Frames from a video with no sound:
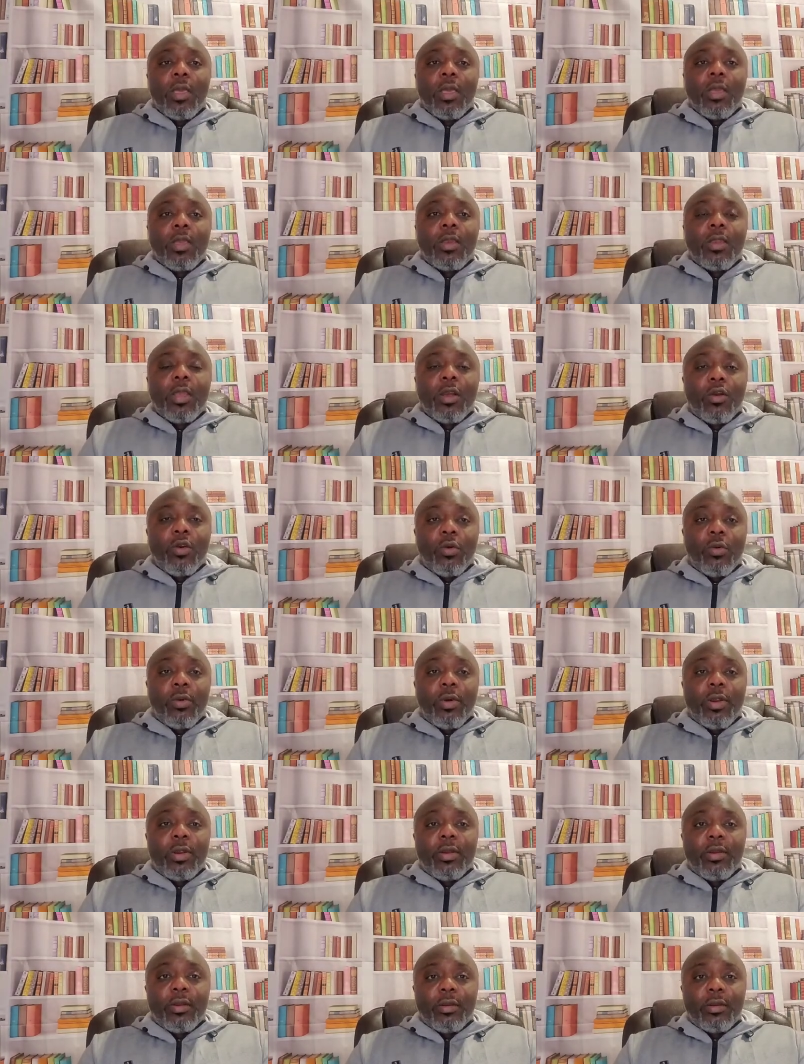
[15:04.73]
in their
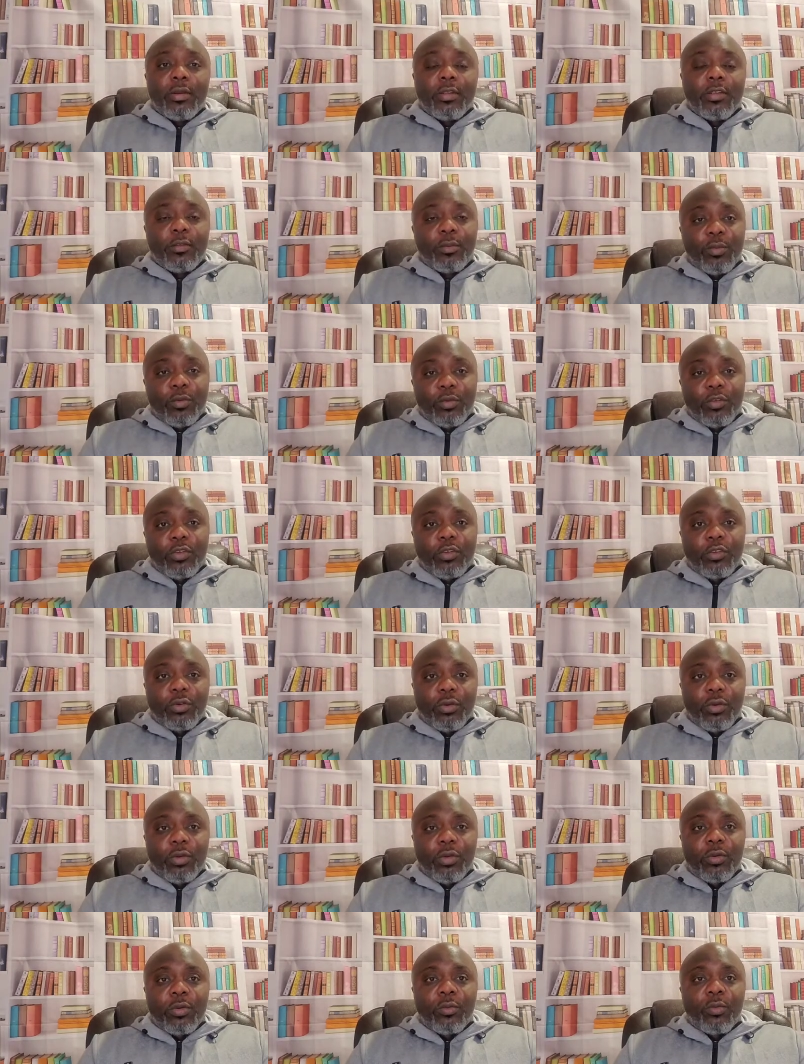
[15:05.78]
current disposition
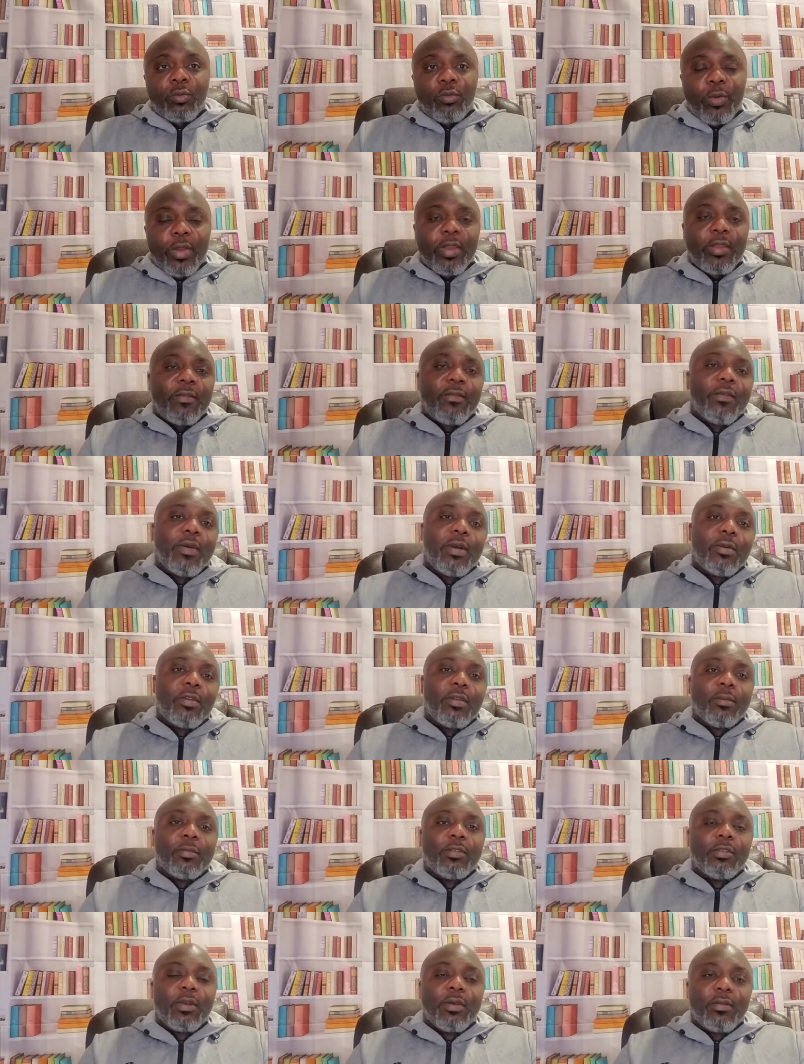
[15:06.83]
and where they found
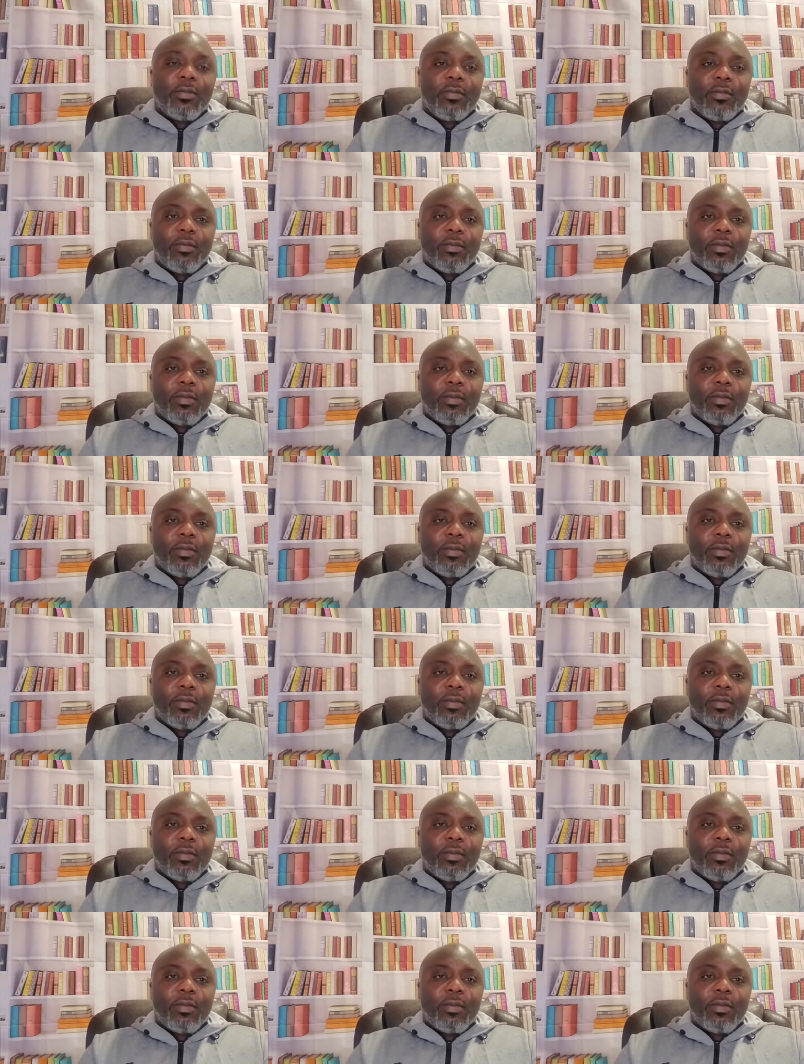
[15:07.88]
themselves.